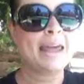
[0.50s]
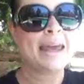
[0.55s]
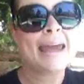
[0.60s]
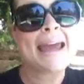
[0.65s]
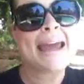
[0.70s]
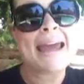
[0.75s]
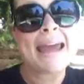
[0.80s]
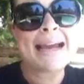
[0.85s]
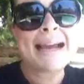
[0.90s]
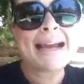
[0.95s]

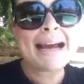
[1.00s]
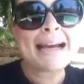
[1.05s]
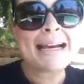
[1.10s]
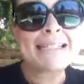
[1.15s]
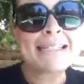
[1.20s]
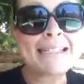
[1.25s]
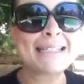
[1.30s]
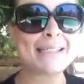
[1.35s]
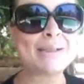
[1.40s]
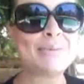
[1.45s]
Hey
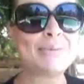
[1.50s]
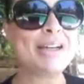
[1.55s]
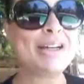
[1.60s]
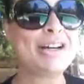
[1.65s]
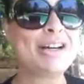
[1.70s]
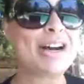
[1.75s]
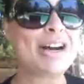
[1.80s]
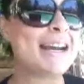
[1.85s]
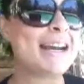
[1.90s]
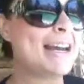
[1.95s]
guys, it's me,
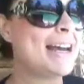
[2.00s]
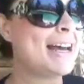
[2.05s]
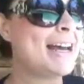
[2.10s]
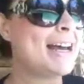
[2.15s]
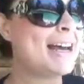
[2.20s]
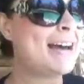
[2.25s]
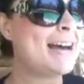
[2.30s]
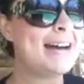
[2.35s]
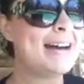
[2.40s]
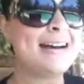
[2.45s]

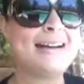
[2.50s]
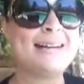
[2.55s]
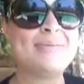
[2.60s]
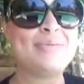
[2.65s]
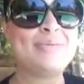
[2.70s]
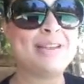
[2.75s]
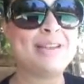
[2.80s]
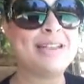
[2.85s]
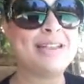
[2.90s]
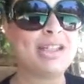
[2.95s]
Greta.
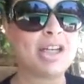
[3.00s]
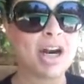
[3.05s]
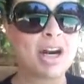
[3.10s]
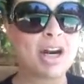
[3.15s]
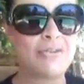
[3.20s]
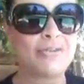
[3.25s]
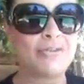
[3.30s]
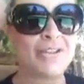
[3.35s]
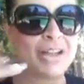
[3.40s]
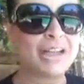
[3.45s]
Sorry
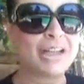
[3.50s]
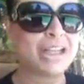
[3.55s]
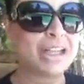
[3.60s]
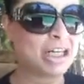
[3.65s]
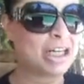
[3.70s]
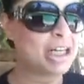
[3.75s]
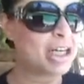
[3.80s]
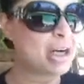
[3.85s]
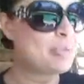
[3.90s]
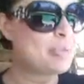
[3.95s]
for the
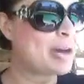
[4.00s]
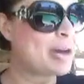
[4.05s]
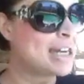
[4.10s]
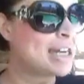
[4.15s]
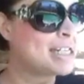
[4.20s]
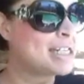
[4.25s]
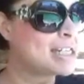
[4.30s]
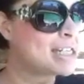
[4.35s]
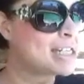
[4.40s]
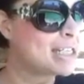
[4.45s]
look, but I
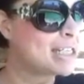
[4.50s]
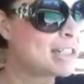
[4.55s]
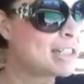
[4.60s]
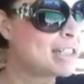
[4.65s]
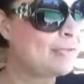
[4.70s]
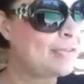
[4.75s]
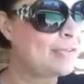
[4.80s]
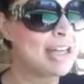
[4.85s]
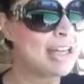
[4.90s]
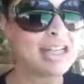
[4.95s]
just
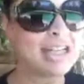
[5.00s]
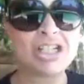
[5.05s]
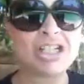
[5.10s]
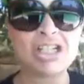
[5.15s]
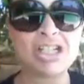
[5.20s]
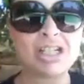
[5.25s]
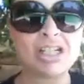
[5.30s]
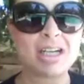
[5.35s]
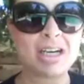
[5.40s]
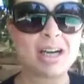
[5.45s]

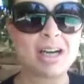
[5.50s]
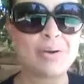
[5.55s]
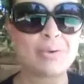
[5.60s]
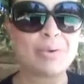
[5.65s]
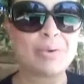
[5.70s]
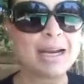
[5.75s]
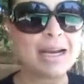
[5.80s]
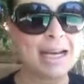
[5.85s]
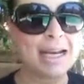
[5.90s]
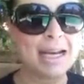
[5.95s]
finished
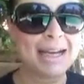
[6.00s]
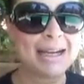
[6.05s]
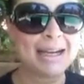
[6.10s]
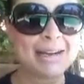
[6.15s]
running.